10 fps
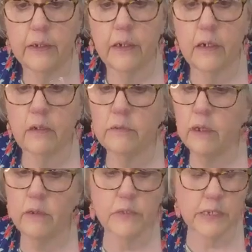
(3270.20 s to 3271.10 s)
Oh
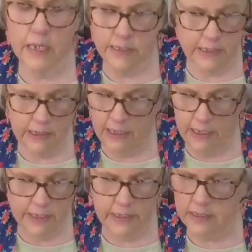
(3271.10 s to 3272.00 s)
no, Stacy,
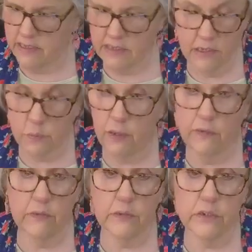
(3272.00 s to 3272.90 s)
yes, this
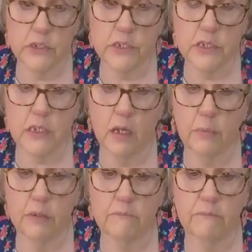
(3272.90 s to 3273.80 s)
weather has just not
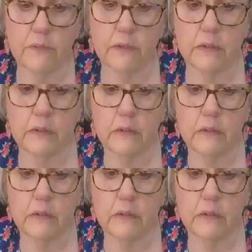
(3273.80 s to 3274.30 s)
been fun.